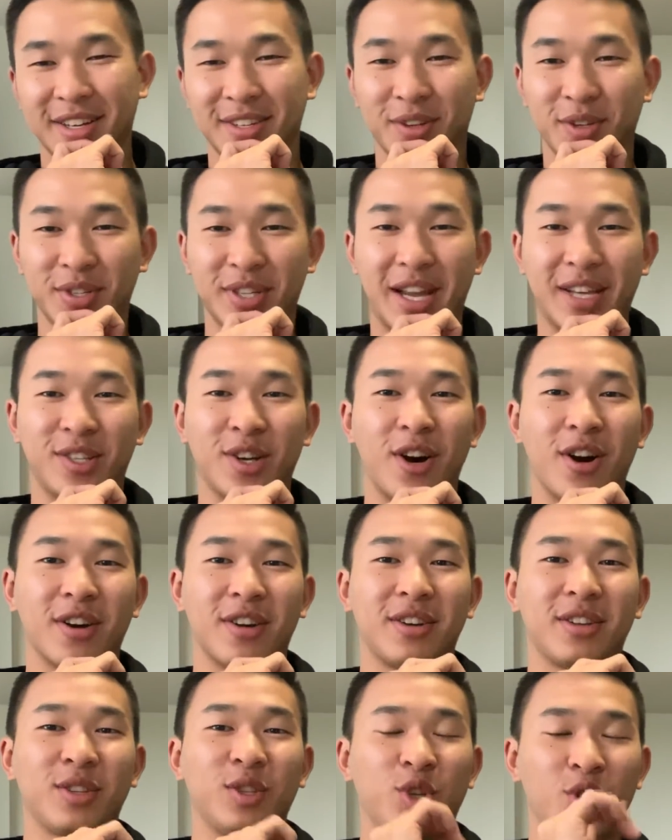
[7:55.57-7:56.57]
Usually I
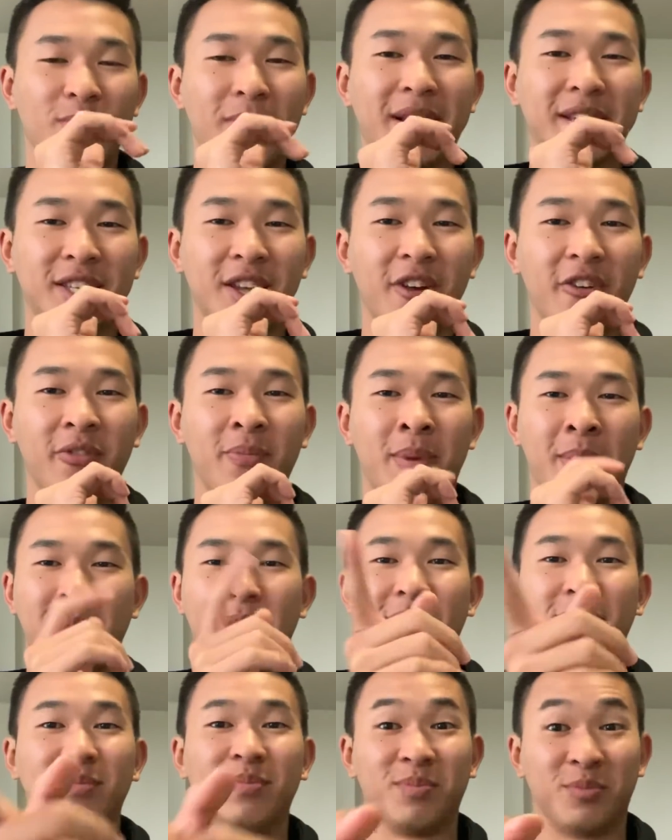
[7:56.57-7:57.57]
talk to myself, but I'm
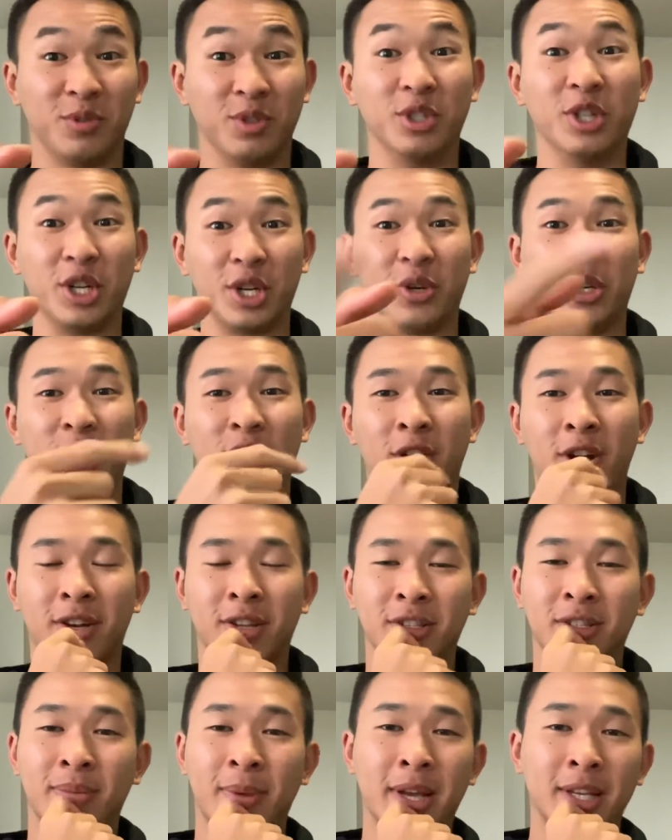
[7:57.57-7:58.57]
not literally
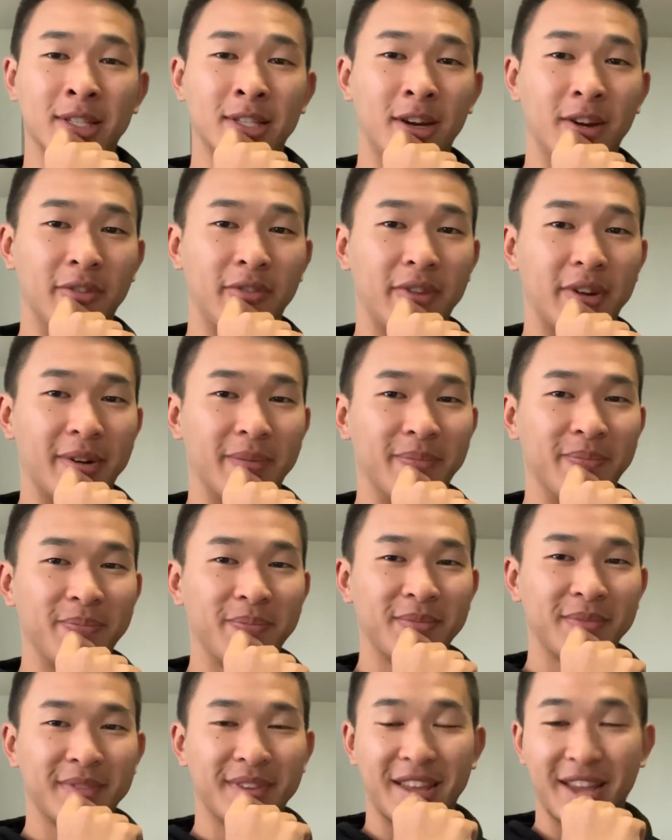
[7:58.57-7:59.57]
talking to myself.
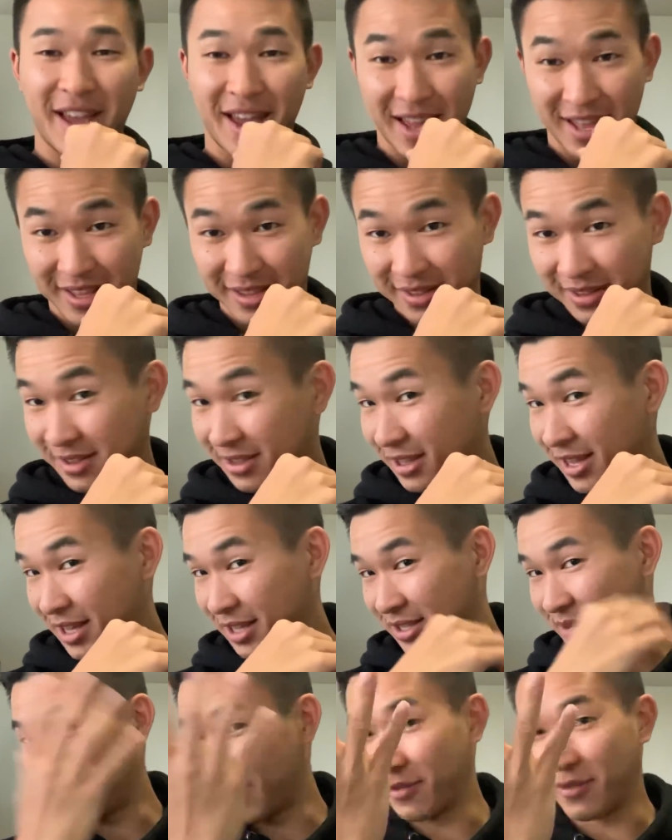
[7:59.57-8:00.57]
And yeah,
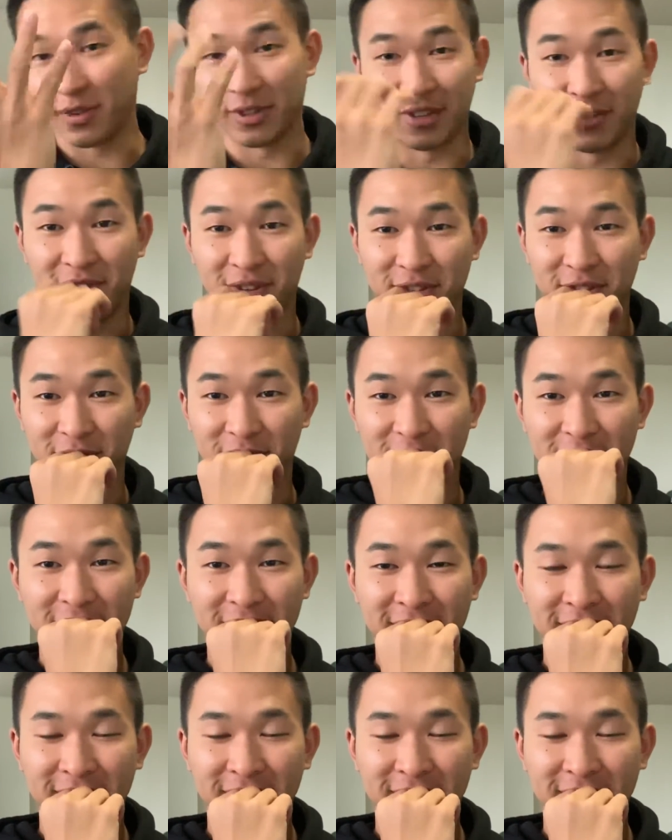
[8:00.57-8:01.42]
this is my first official